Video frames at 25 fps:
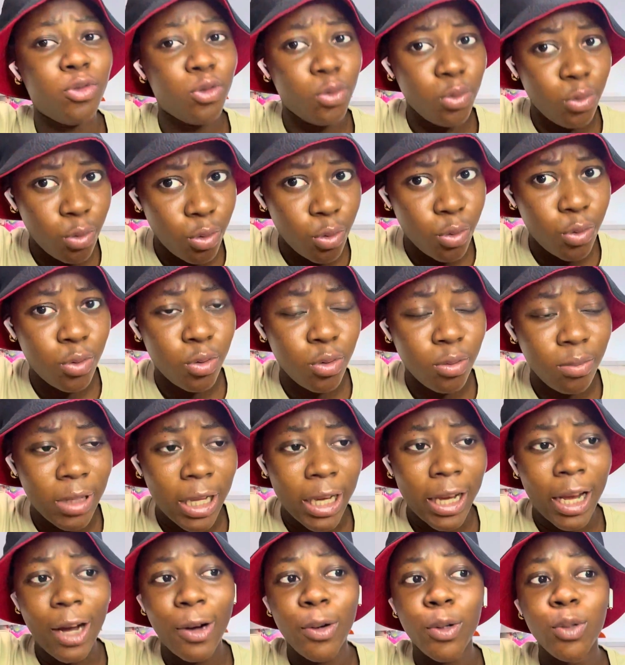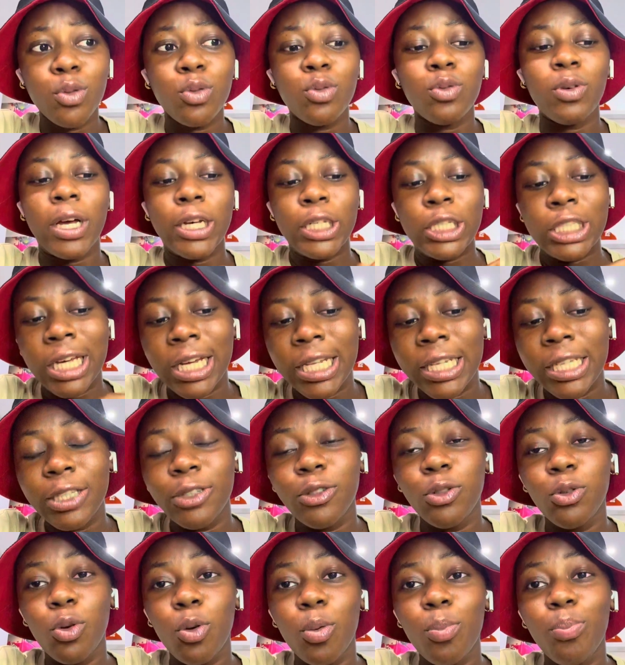do youtube like i want to
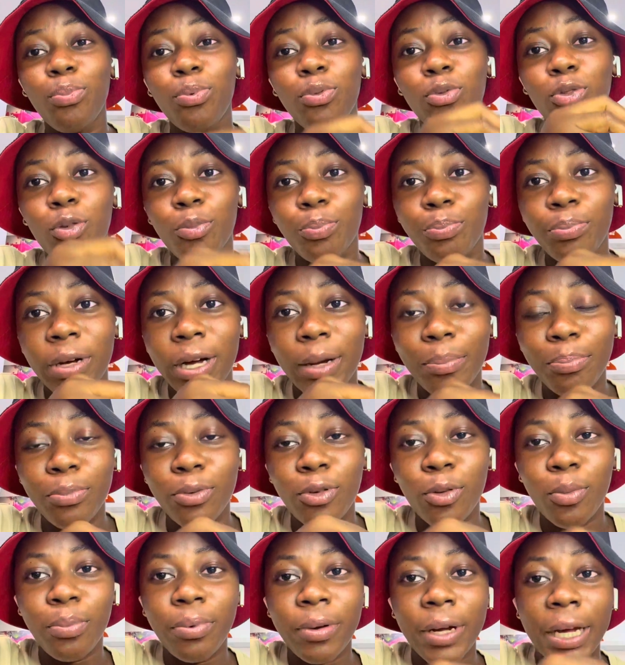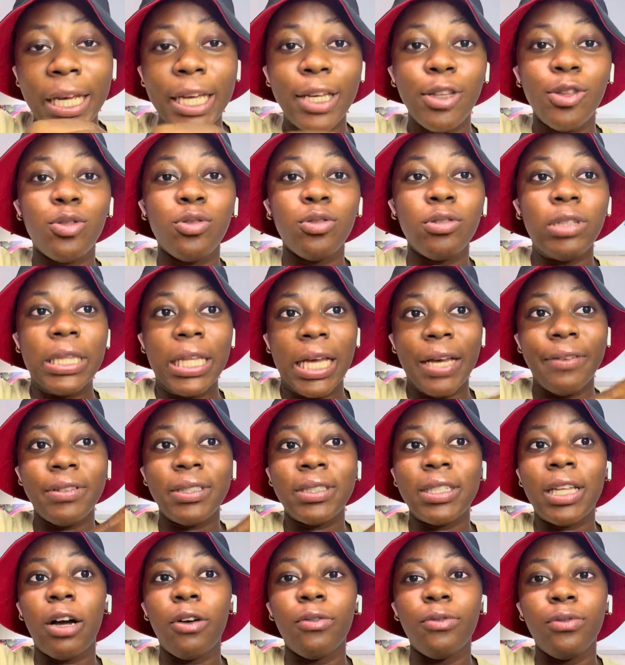actually go proper proper into
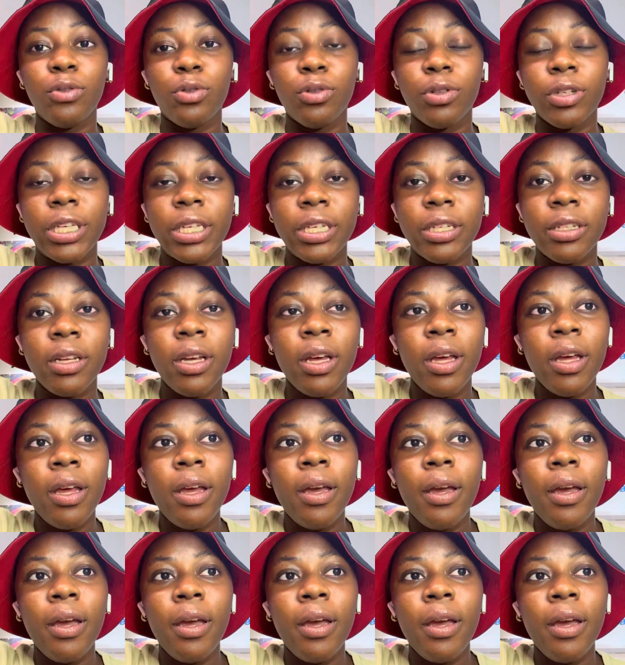lifestyle vlogging